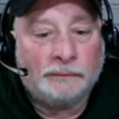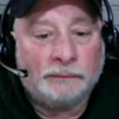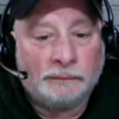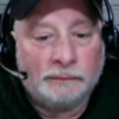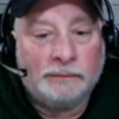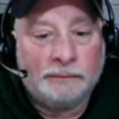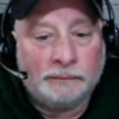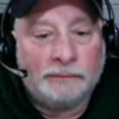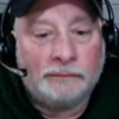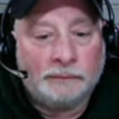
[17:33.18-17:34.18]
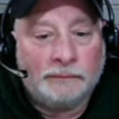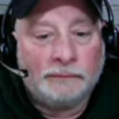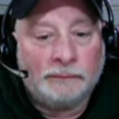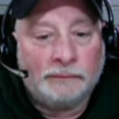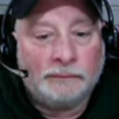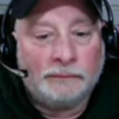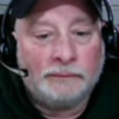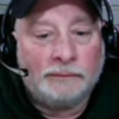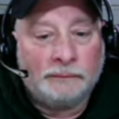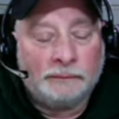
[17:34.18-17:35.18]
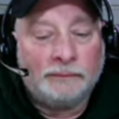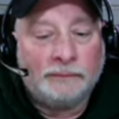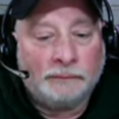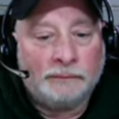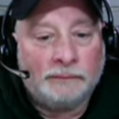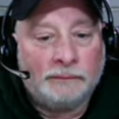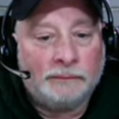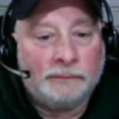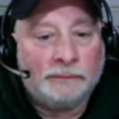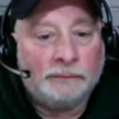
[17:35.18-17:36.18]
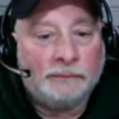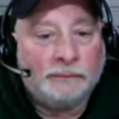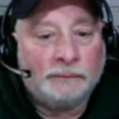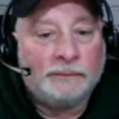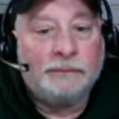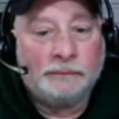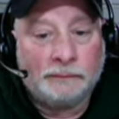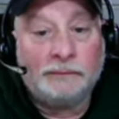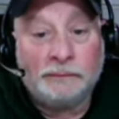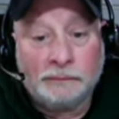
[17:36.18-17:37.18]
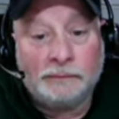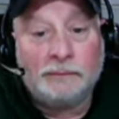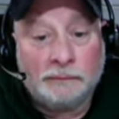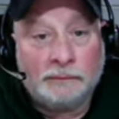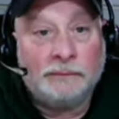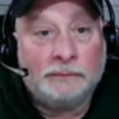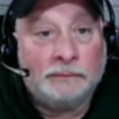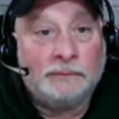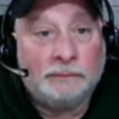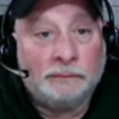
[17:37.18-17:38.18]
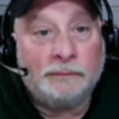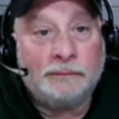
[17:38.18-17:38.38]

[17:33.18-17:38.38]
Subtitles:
(not speaking)